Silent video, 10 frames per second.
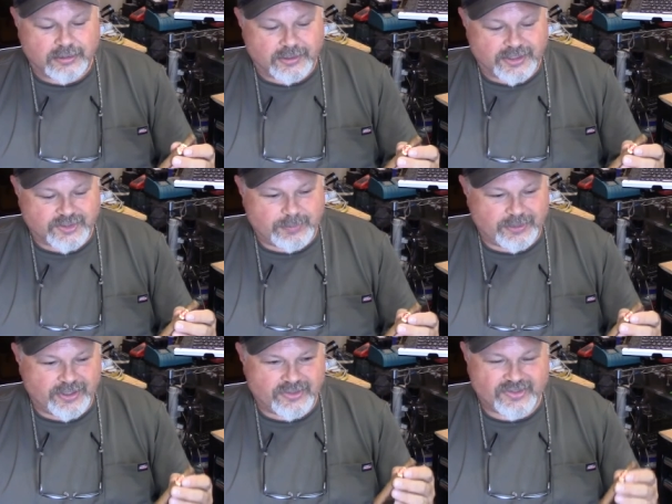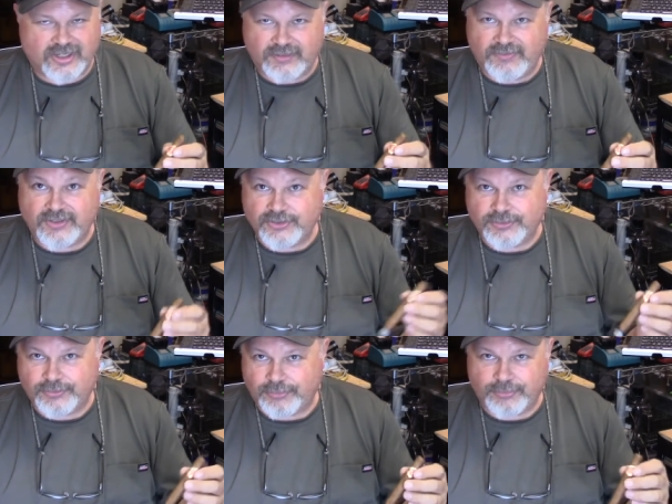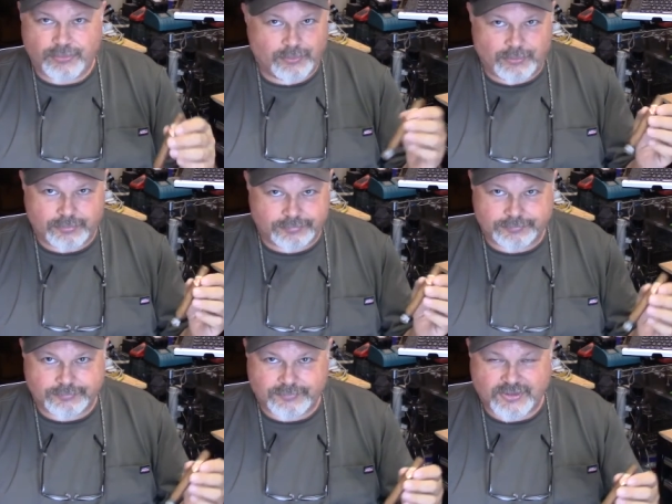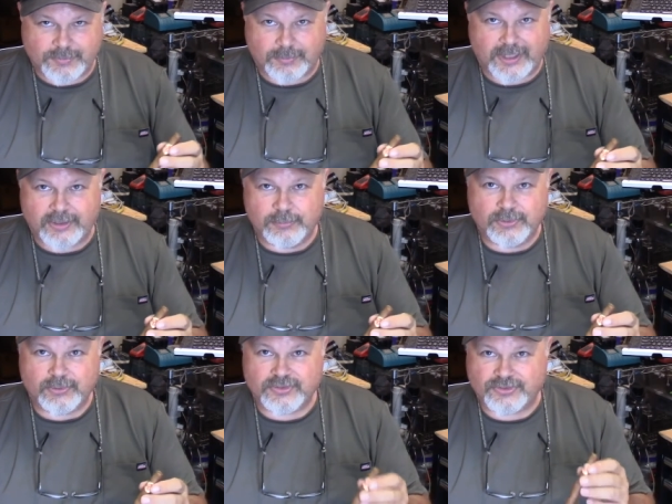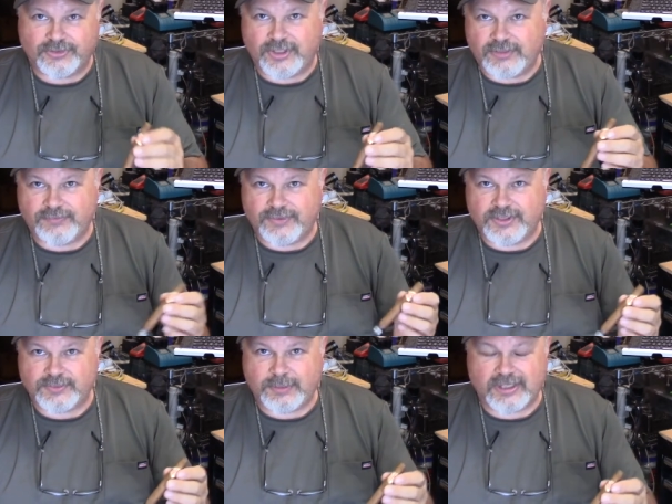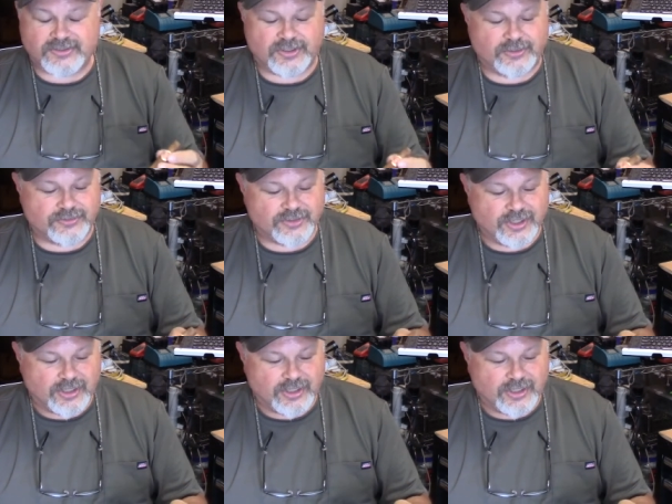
experience, that adventure through some of my humidors looking for these box codes,